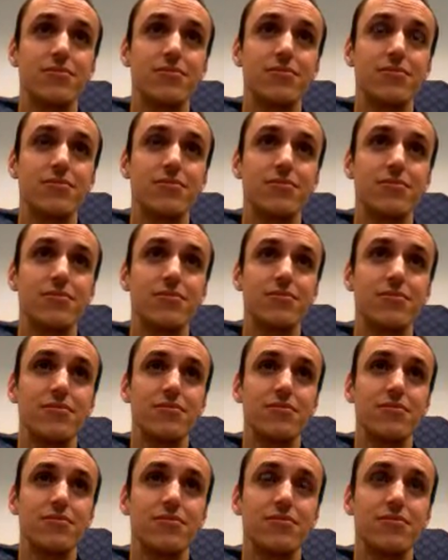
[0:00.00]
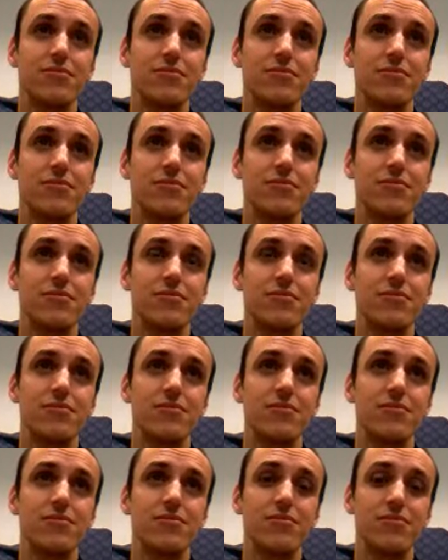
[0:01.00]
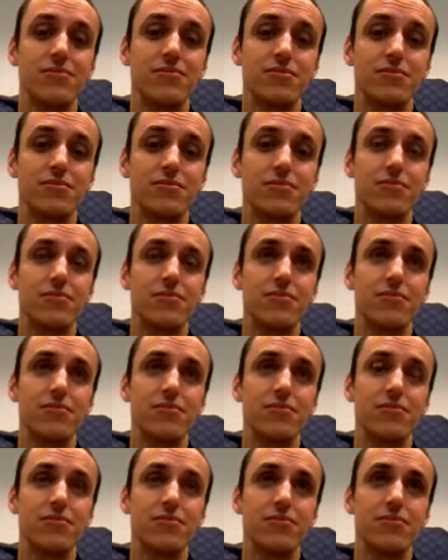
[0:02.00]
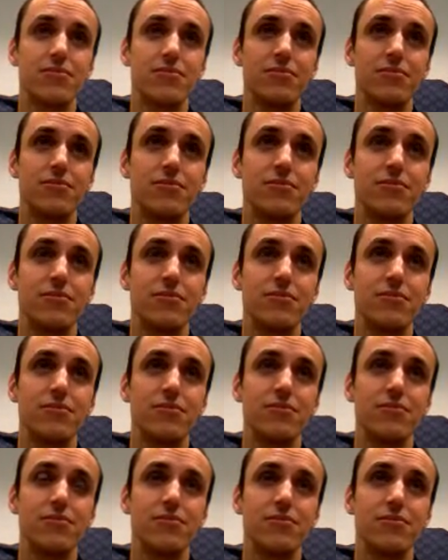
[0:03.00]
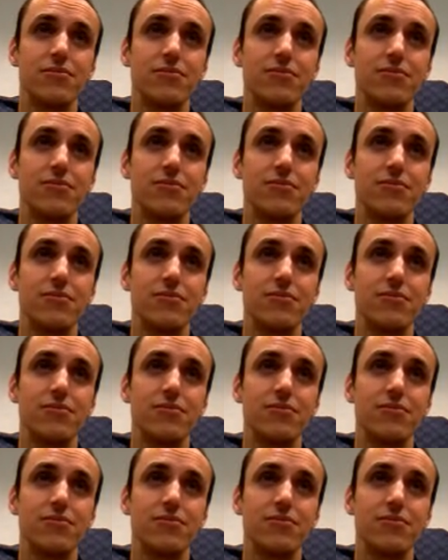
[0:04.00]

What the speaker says: This person isn't speaking.